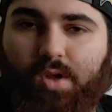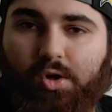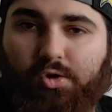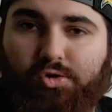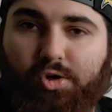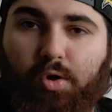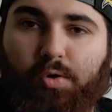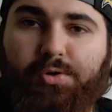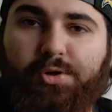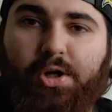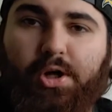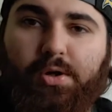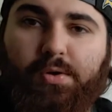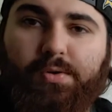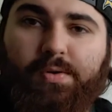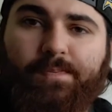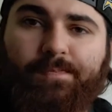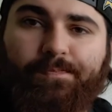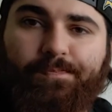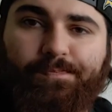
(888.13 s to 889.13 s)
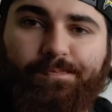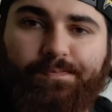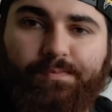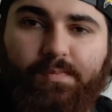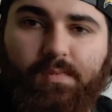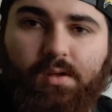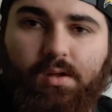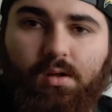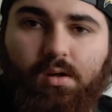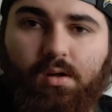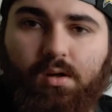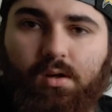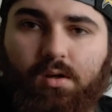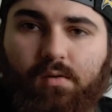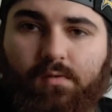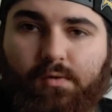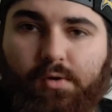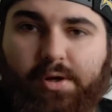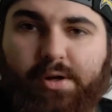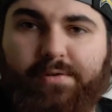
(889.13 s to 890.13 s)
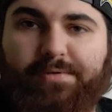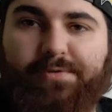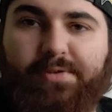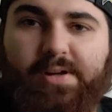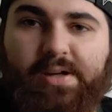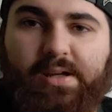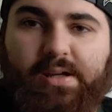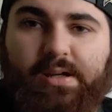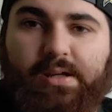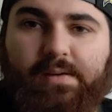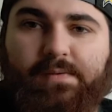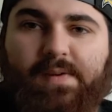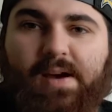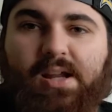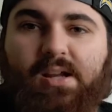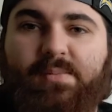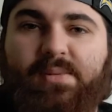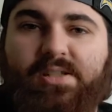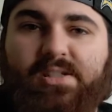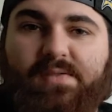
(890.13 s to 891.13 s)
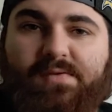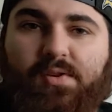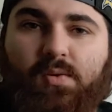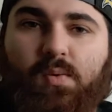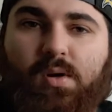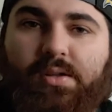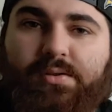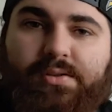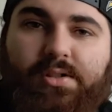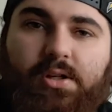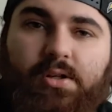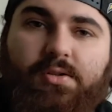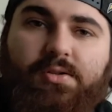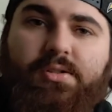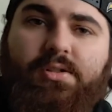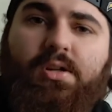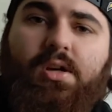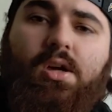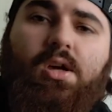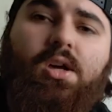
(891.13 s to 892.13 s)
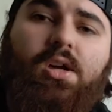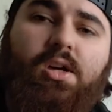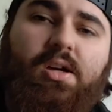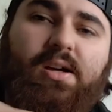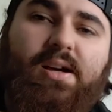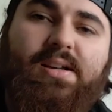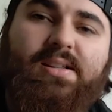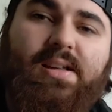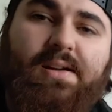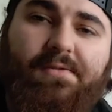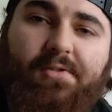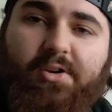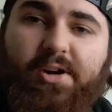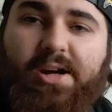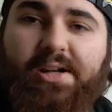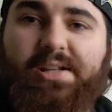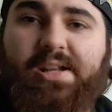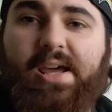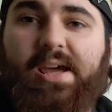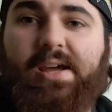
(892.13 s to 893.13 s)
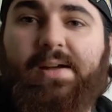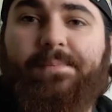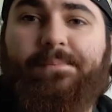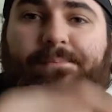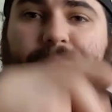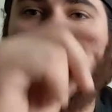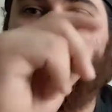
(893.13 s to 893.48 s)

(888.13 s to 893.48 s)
growth code for your free vitamins if you want those. You guys have a great day.